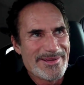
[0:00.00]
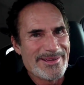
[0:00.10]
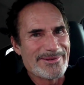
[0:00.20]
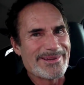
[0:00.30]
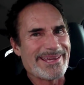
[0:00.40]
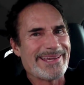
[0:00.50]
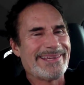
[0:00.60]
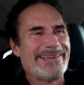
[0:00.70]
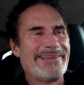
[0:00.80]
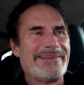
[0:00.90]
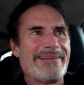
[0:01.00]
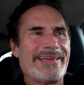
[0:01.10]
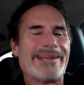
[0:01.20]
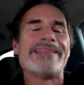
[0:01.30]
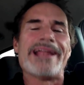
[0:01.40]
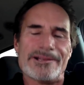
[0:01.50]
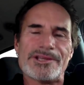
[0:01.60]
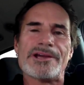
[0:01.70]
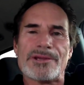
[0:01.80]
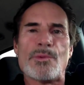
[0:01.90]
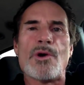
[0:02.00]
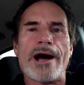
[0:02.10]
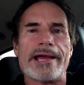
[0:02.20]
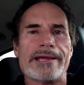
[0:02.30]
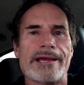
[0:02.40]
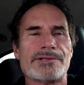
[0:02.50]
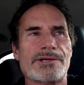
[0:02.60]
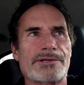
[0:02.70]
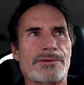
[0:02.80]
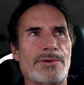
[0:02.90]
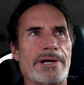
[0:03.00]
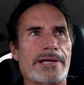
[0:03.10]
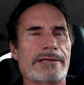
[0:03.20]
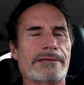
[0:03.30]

Okay, and well, then I'll tell you why. I'll tell you why.